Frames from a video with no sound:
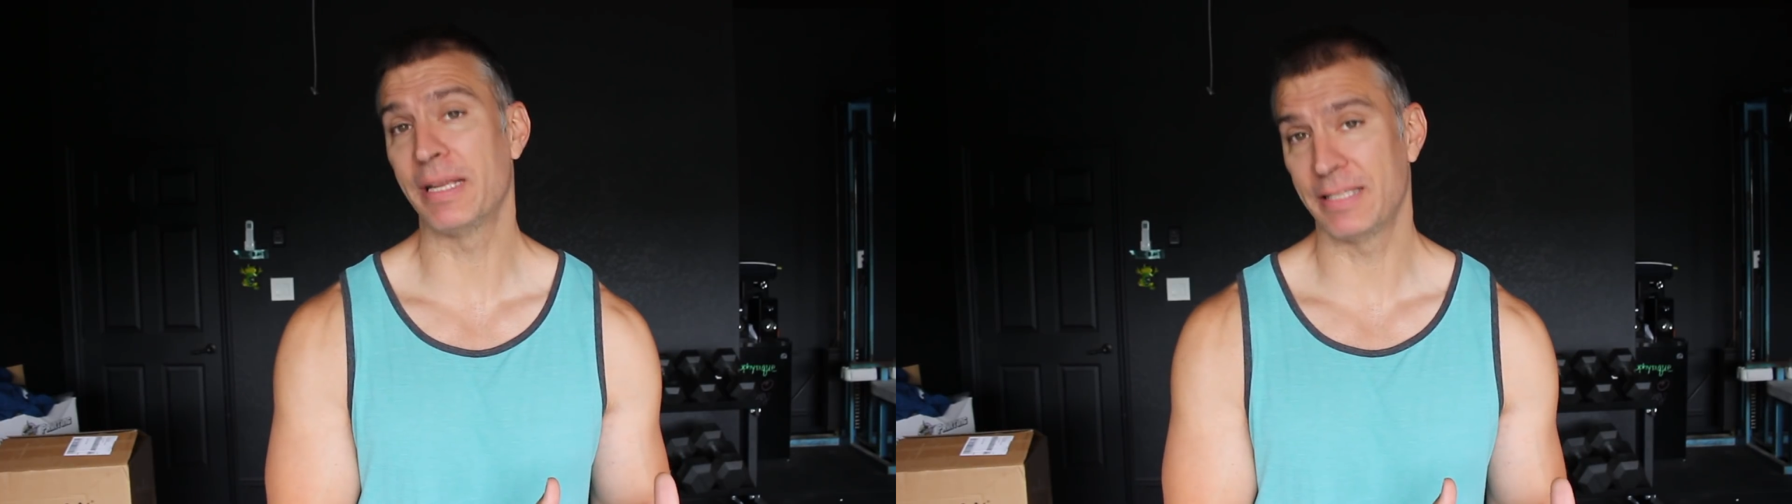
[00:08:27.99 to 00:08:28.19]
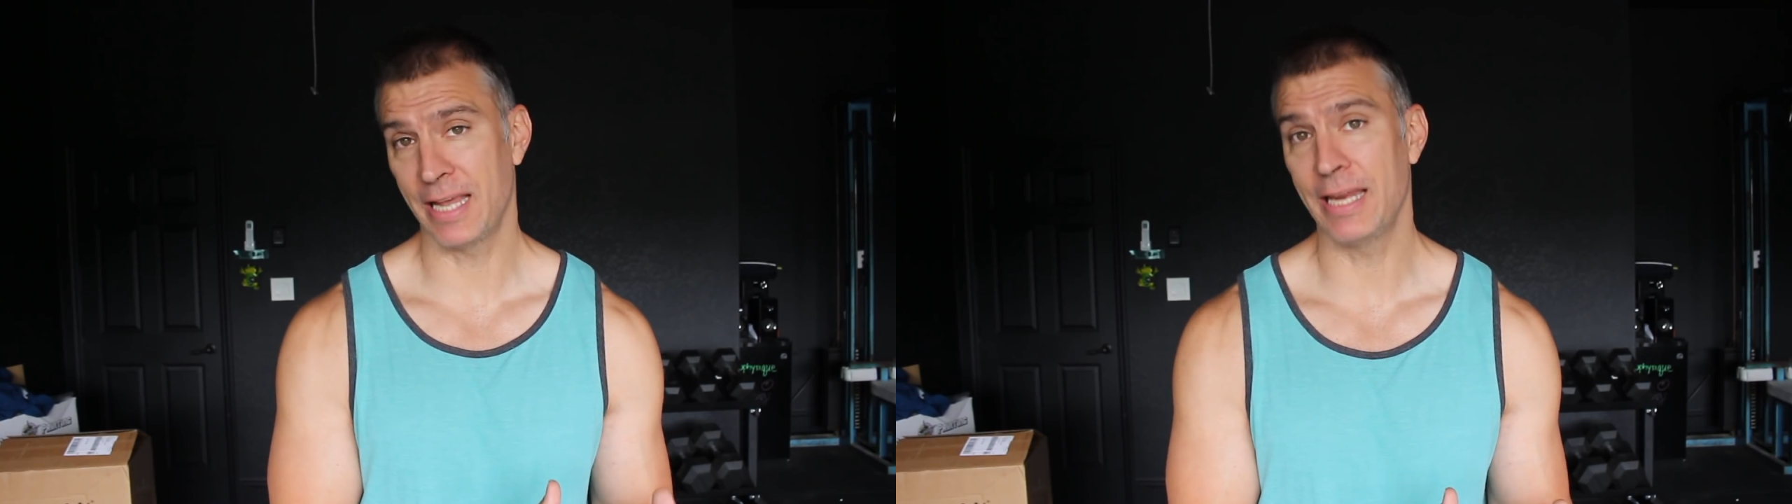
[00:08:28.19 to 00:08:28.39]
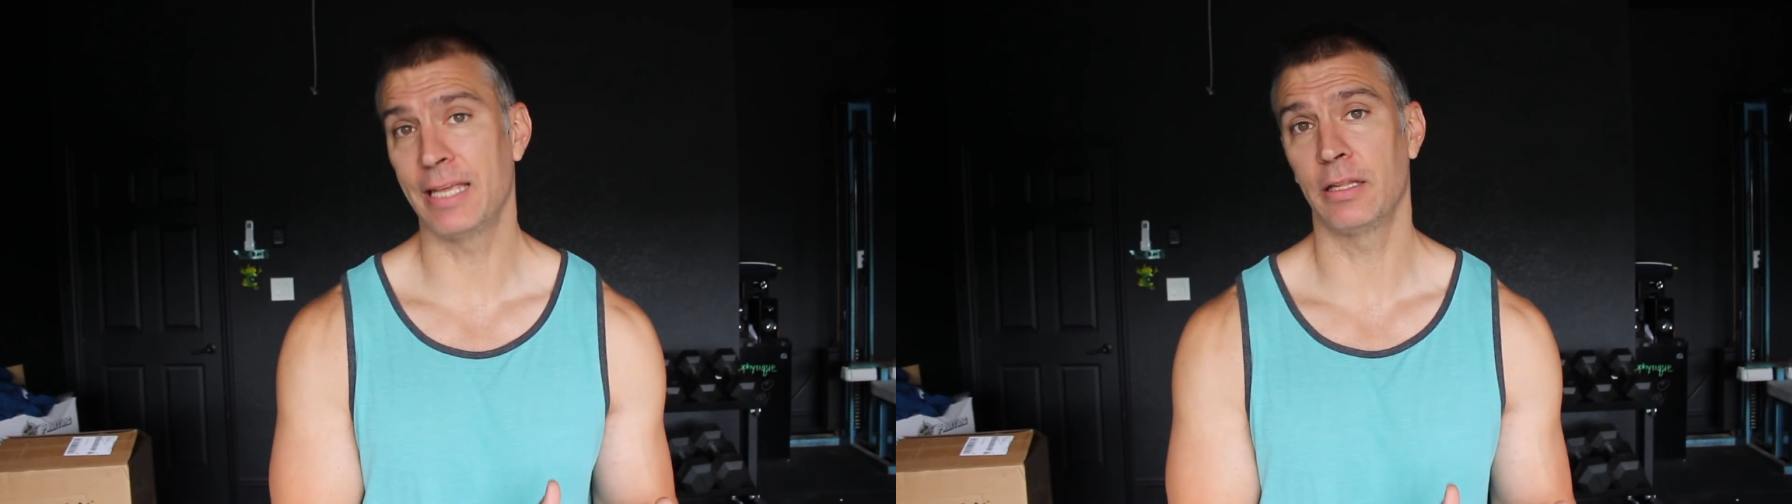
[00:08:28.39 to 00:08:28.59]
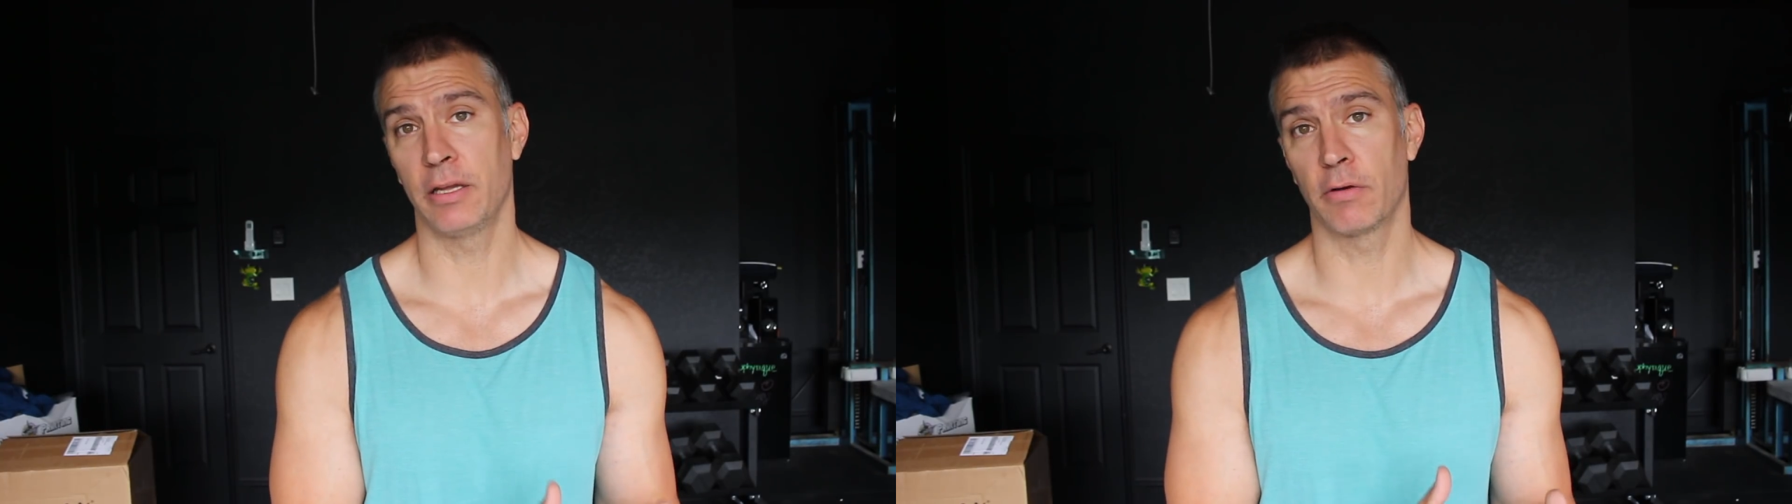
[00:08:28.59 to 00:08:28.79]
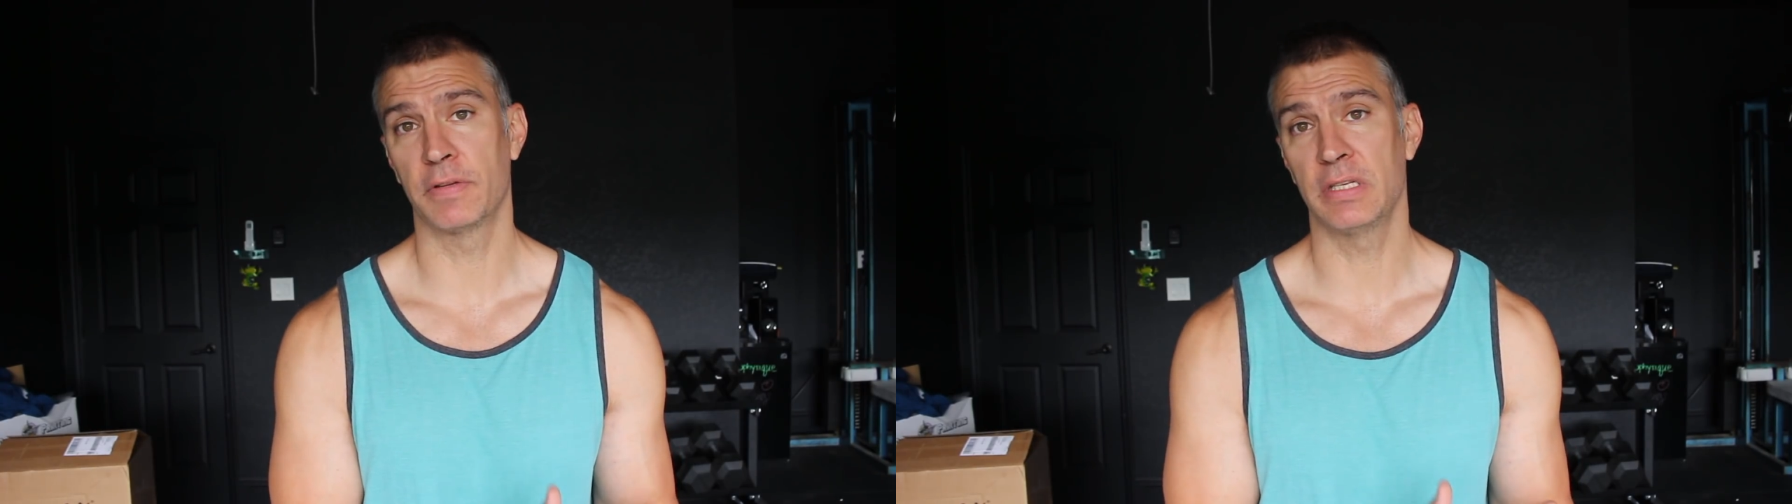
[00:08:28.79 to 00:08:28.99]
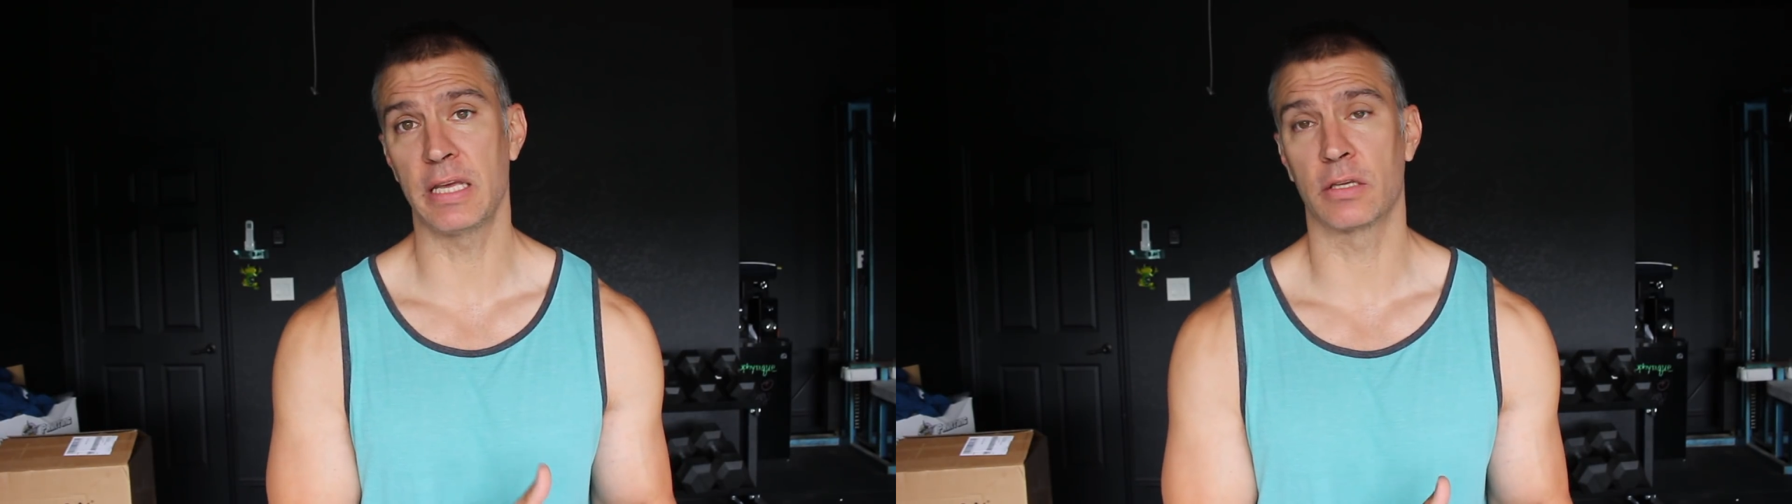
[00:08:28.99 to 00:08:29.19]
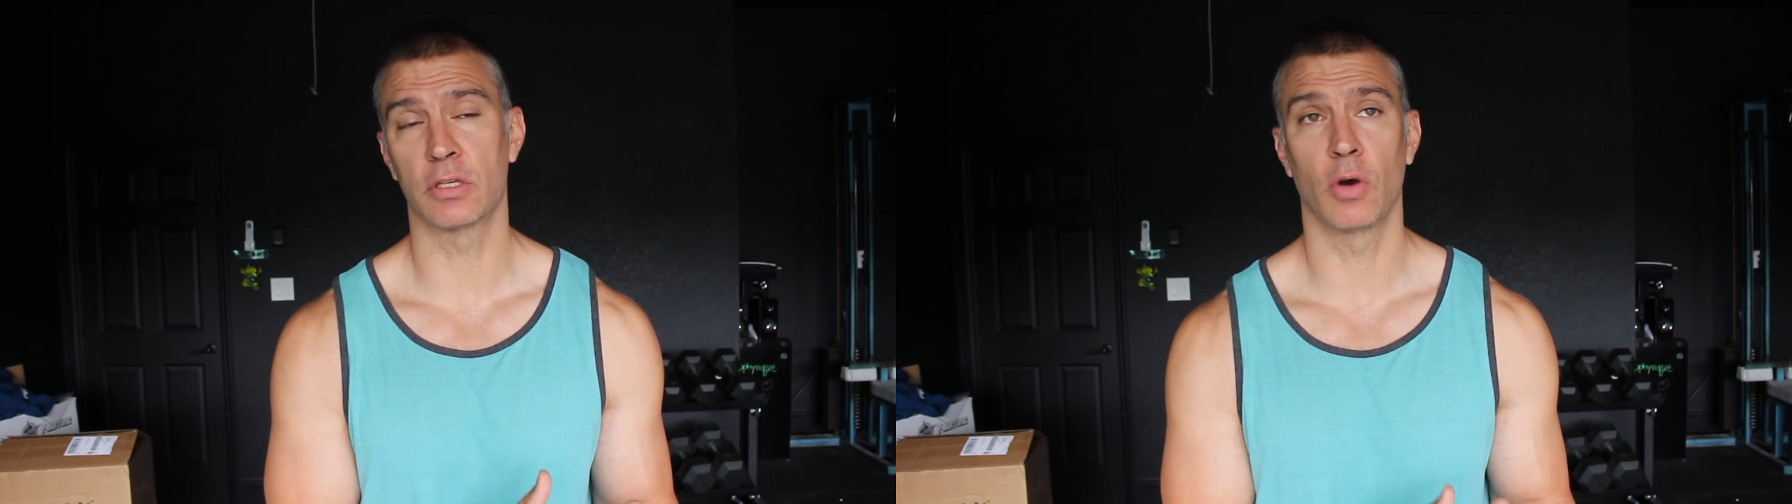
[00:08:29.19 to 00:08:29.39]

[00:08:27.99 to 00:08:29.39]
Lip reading: maintaining a leaner physique.